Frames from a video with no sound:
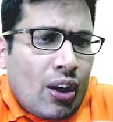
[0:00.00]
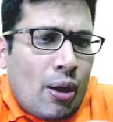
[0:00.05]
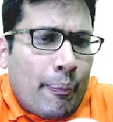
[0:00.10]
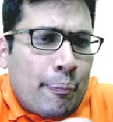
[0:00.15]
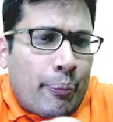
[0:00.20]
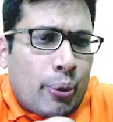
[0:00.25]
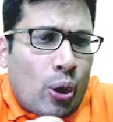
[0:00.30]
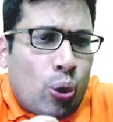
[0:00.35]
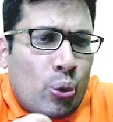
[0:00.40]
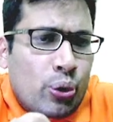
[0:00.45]

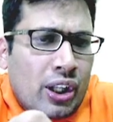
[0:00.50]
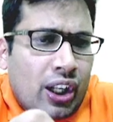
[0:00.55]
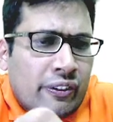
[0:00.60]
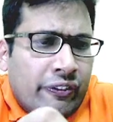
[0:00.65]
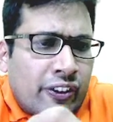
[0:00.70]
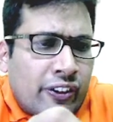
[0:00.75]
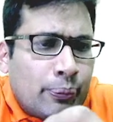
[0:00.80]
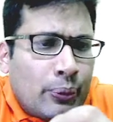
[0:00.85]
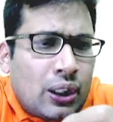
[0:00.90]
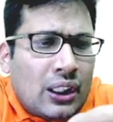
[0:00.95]
Browder
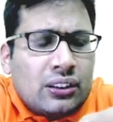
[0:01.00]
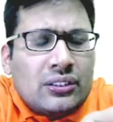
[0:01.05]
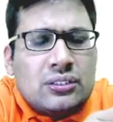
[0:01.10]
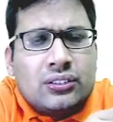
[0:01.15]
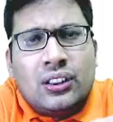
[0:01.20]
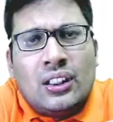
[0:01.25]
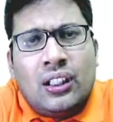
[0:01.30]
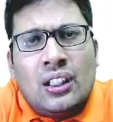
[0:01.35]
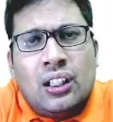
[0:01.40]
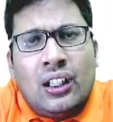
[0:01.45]

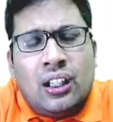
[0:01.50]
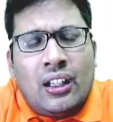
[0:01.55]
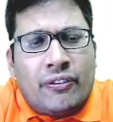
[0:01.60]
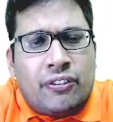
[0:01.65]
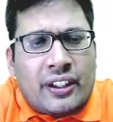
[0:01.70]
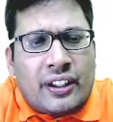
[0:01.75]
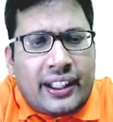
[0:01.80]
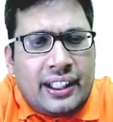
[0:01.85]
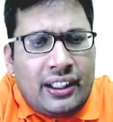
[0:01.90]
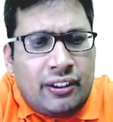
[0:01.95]
formula.
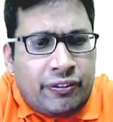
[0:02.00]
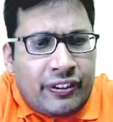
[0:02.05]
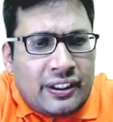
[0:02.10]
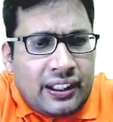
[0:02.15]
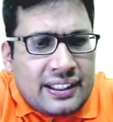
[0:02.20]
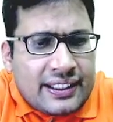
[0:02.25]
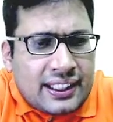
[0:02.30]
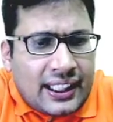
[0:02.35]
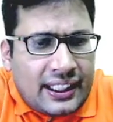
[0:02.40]
For infants